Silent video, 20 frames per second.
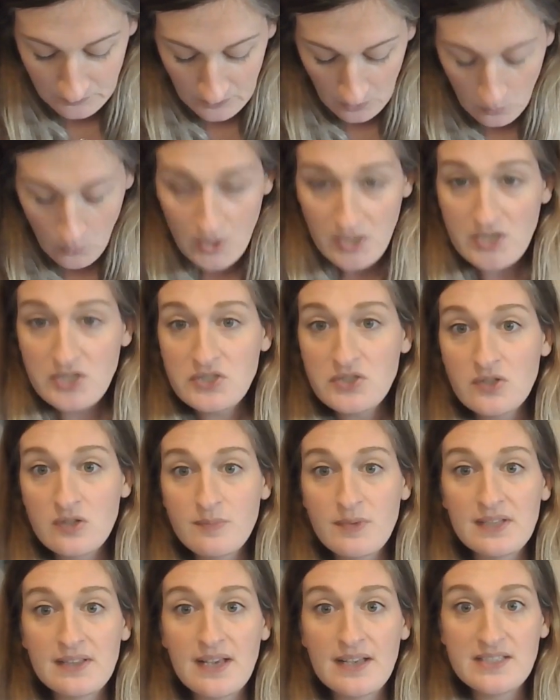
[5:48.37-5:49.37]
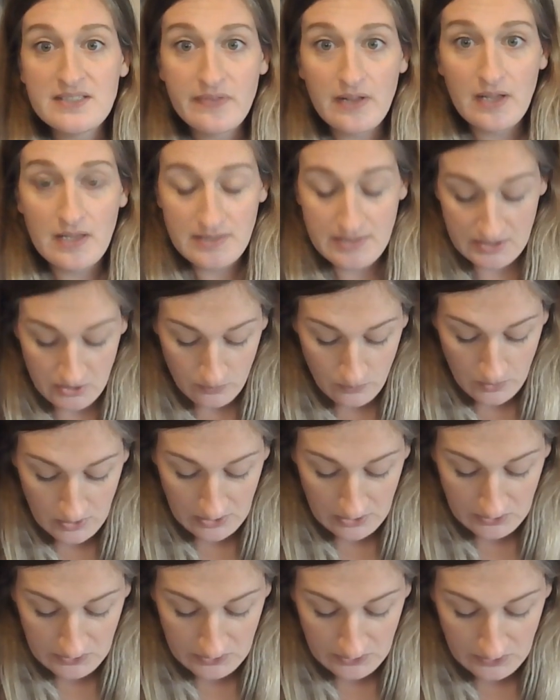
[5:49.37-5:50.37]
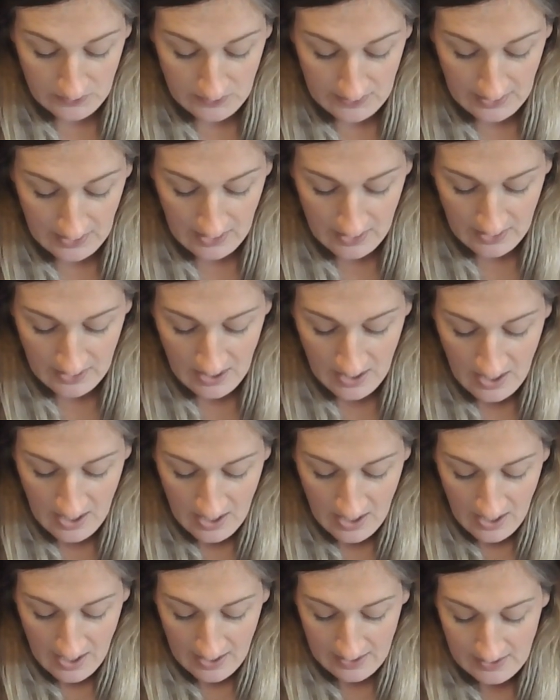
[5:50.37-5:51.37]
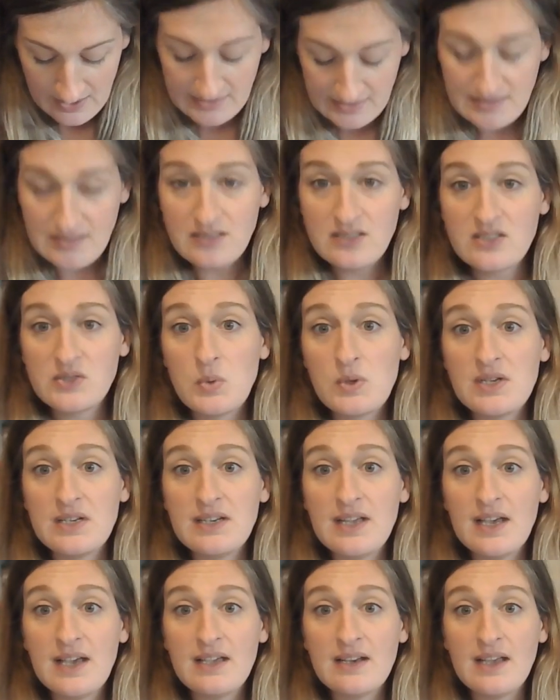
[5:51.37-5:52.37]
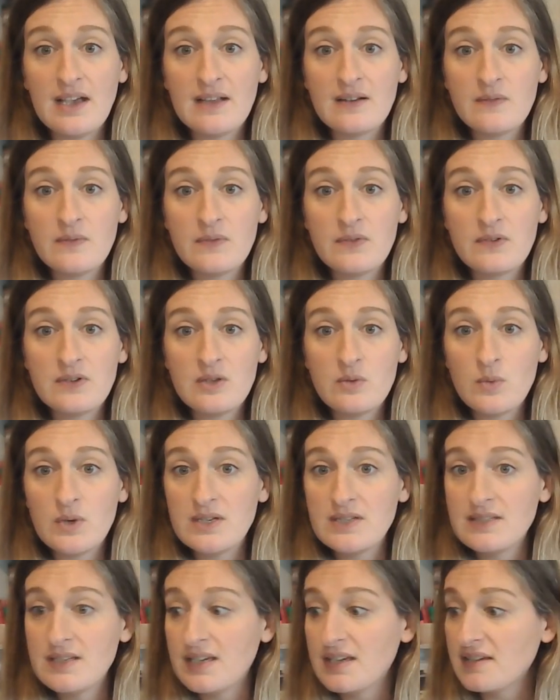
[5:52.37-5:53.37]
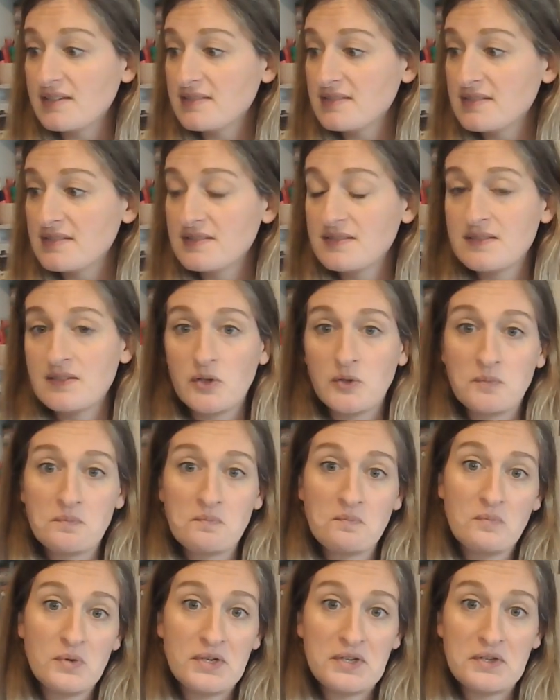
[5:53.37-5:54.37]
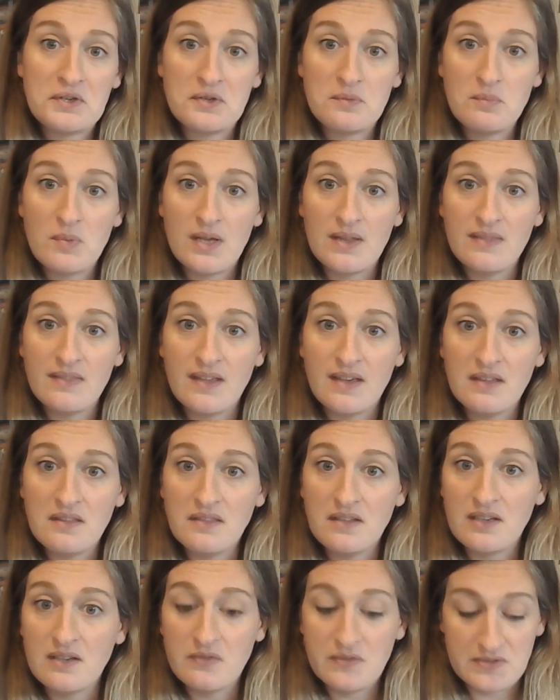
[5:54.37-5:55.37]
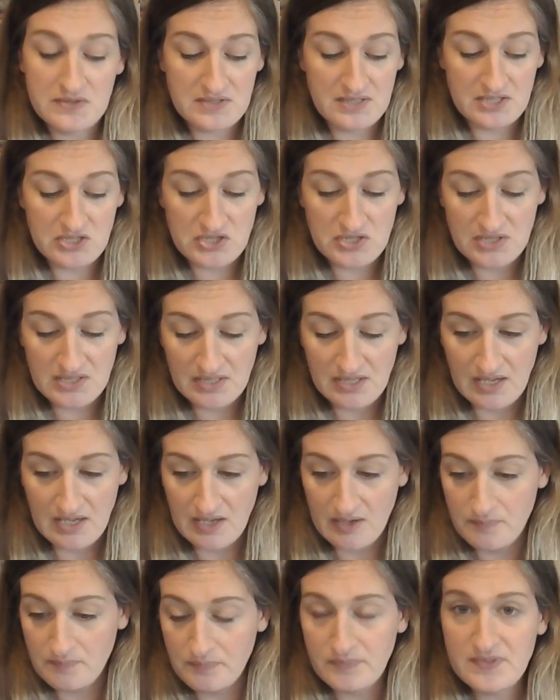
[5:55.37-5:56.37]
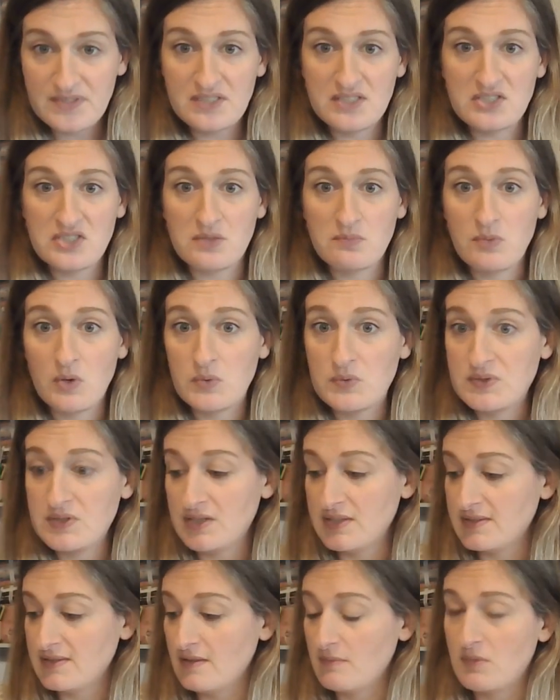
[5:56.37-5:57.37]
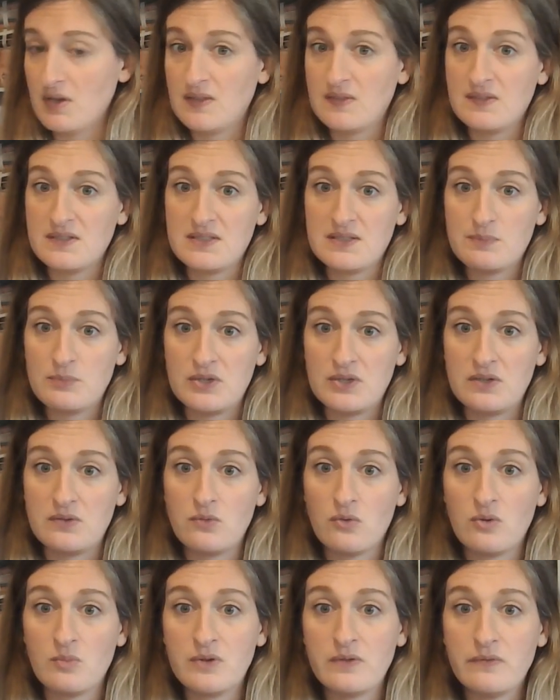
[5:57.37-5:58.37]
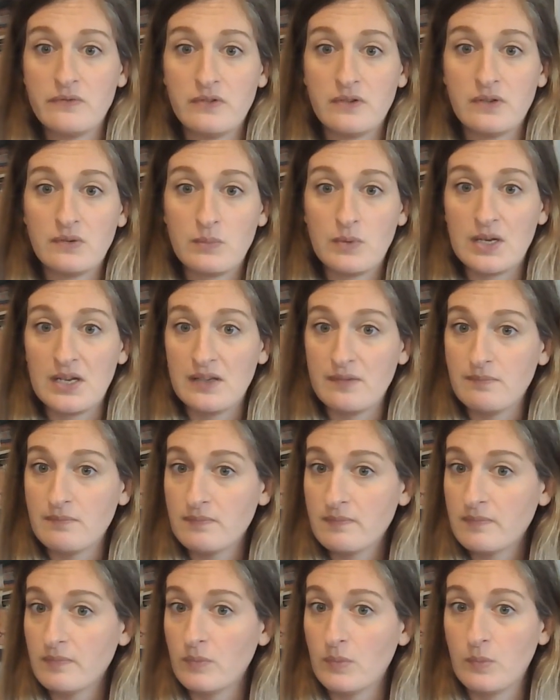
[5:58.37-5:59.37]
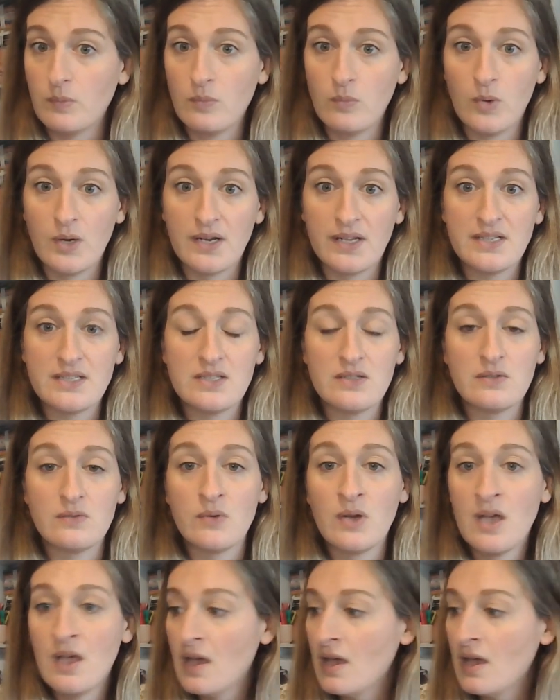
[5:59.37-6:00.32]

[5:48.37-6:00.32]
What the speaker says: One I showed in my last floss tube, one I'll show today. And I stitched 29 out of 31 days. So pretty good month, I think, for stitching. Stitching most days of the month is pretty normal for what I do,